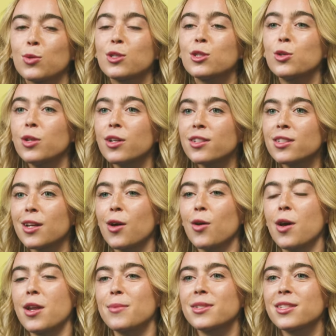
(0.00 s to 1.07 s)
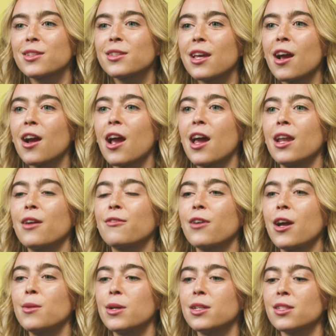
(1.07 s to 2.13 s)
was 2 years ago and I'm still there and I
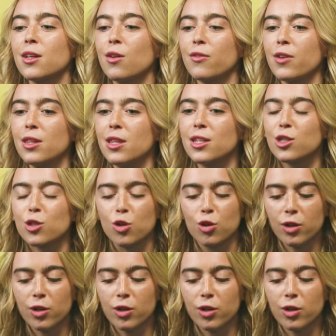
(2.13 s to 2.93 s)
find myself in this